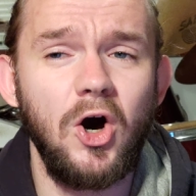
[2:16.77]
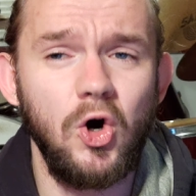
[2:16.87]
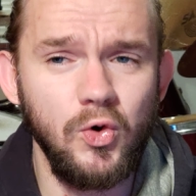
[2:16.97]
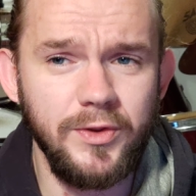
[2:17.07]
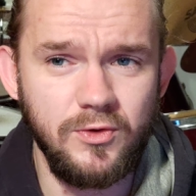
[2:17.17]

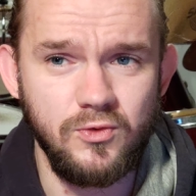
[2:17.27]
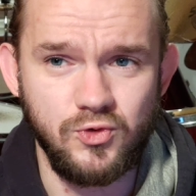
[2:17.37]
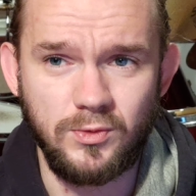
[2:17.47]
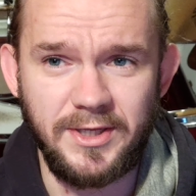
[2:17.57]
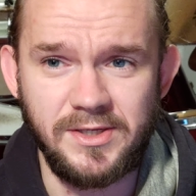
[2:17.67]
All the
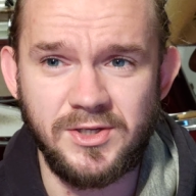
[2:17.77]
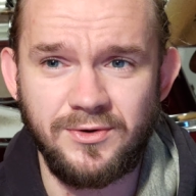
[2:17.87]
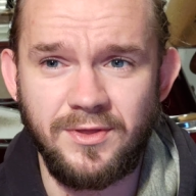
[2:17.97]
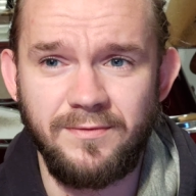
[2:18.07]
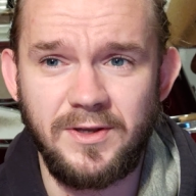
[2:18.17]
usual links
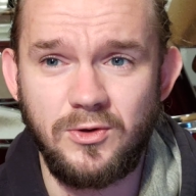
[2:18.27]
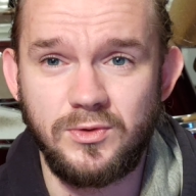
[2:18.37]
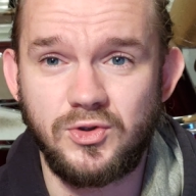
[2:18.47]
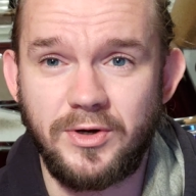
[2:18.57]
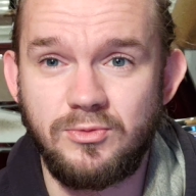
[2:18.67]
are in the video
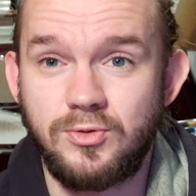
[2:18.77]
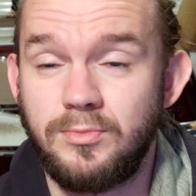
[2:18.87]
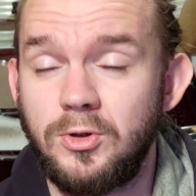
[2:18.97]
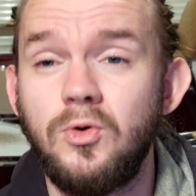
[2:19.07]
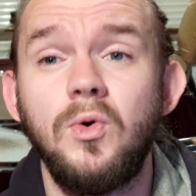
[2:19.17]
description
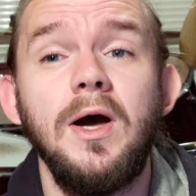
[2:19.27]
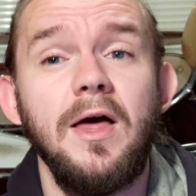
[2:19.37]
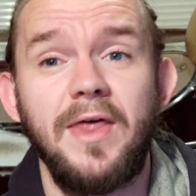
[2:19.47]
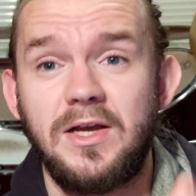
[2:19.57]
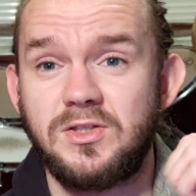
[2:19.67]
below.
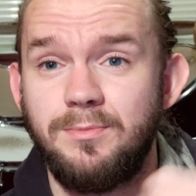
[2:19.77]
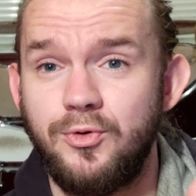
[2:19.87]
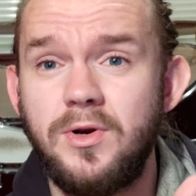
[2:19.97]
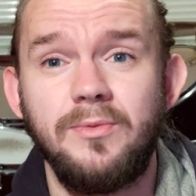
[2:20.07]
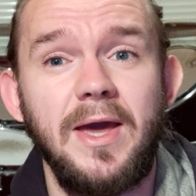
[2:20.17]
That's the
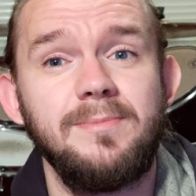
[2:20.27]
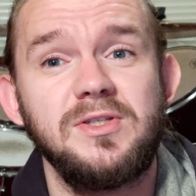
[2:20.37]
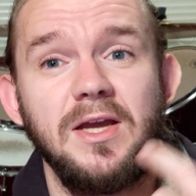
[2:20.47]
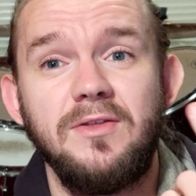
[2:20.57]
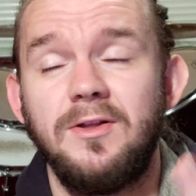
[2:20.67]
brewery
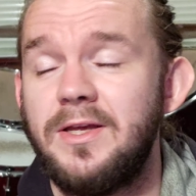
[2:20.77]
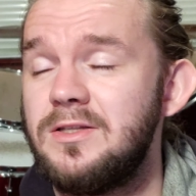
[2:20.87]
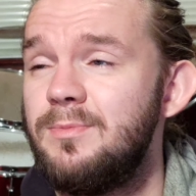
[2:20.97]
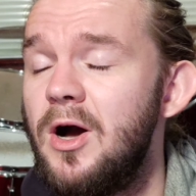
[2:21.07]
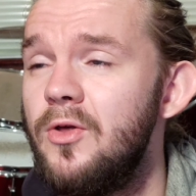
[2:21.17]
website, the
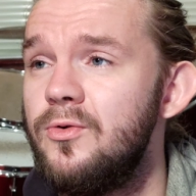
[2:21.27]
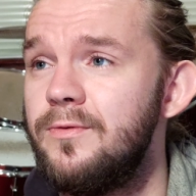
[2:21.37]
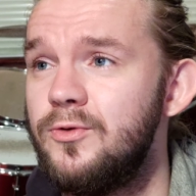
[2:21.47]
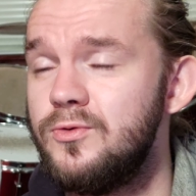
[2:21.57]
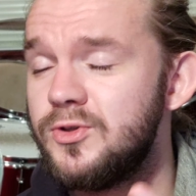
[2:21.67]
link to my other
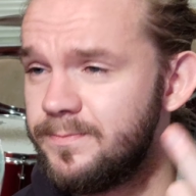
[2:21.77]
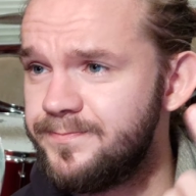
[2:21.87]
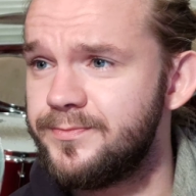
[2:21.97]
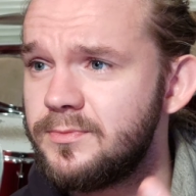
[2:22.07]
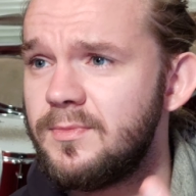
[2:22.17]
reviews
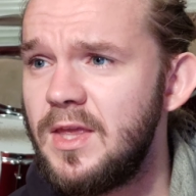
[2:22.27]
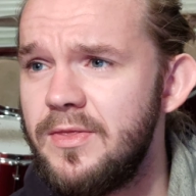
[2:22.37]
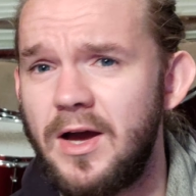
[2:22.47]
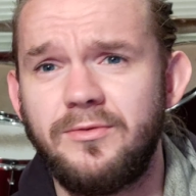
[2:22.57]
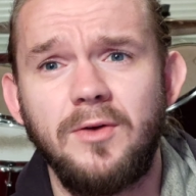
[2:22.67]

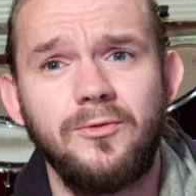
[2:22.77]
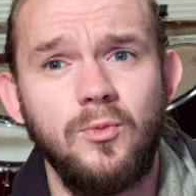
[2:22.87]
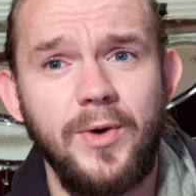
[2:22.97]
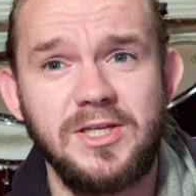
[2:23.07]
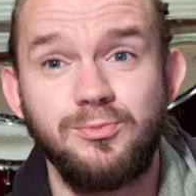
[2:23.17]
that I've done
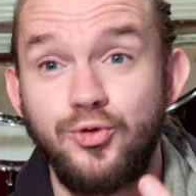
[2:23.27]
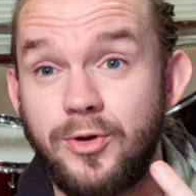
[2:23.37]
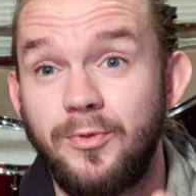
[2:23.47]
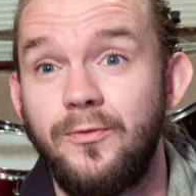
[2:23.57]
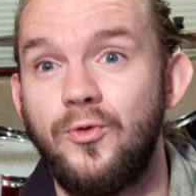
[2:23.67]
from West
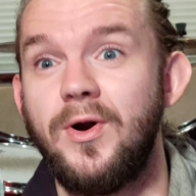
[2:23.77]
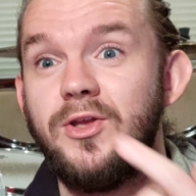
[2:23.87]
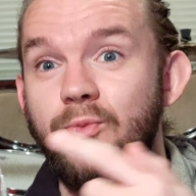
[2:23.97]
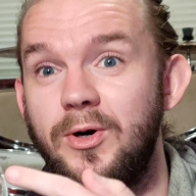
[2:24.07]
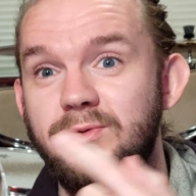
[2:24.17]
Brewery before,
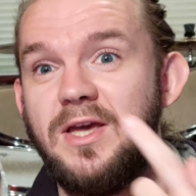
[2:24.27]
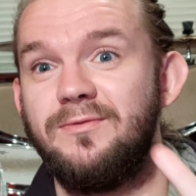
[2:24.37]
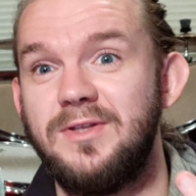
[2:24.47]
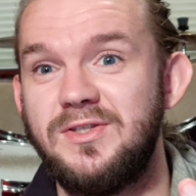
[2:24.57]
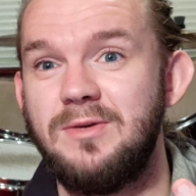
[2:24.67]
and you will
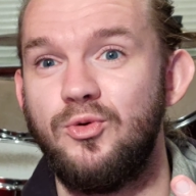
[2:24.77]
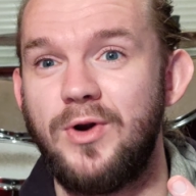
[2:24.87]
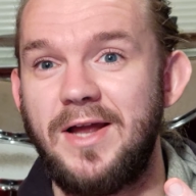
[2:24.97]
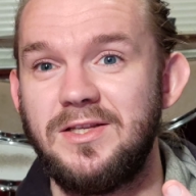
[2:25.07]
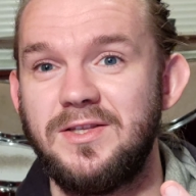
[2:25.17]
definitely see
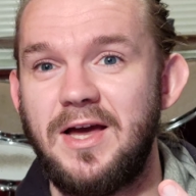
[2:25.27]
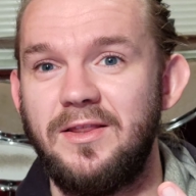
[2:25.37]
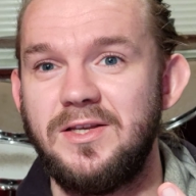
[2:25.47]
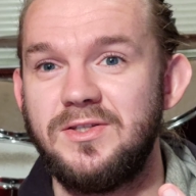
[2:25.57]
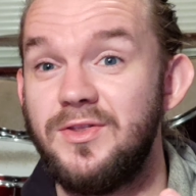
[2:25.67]
more added to
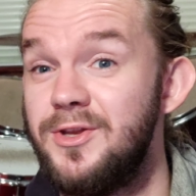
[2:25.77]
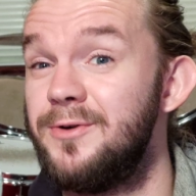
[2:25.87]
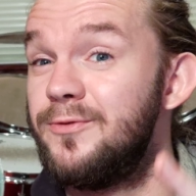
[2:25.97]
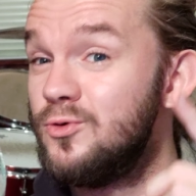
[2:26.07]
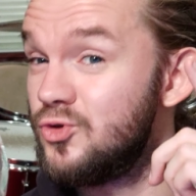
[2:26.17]
that list in the
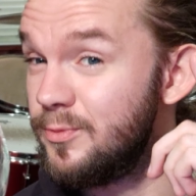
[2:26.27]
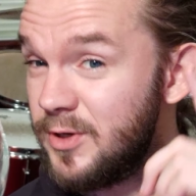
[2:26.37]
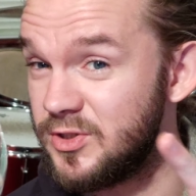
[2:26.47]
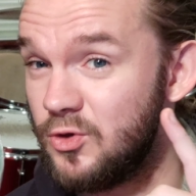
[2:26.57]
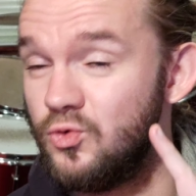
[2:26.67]
near future
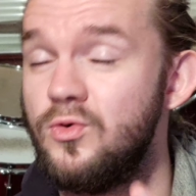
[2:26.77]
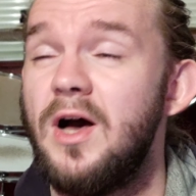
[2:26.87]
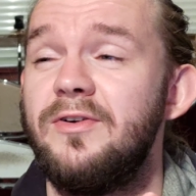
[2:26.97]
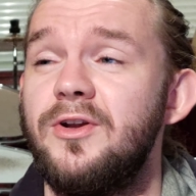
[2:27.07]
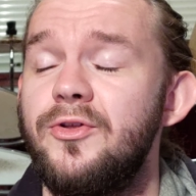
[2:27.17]
because I do
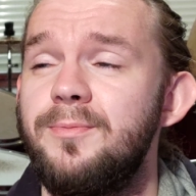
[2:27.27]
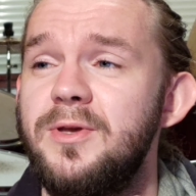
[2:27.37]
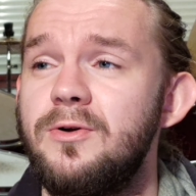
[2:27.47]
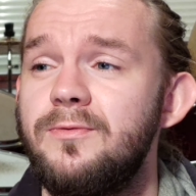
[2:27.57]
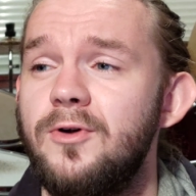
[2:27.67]
have another
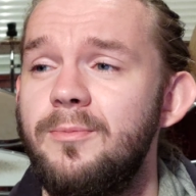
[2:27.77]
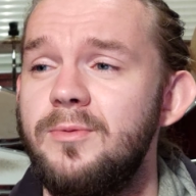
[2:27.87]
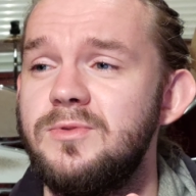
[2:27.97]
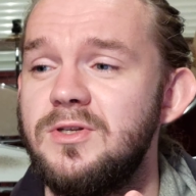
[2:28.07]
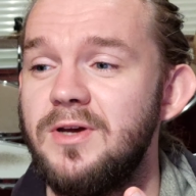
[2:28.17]
beer from
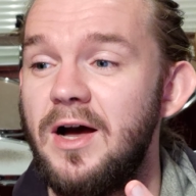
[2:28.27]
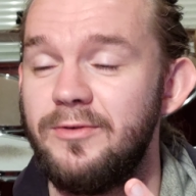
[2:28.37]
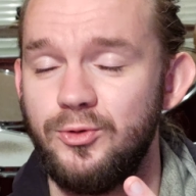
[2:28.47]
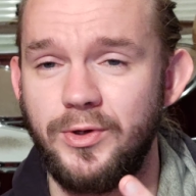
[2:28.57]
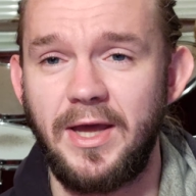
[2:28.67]
them to have
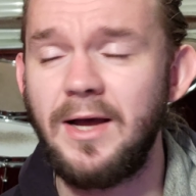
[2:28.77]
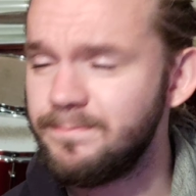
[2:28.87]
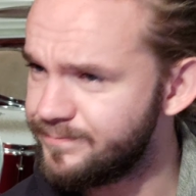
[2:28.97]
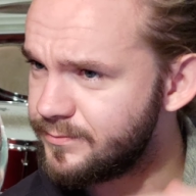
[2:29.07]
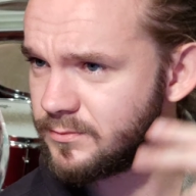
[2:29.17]
a look at.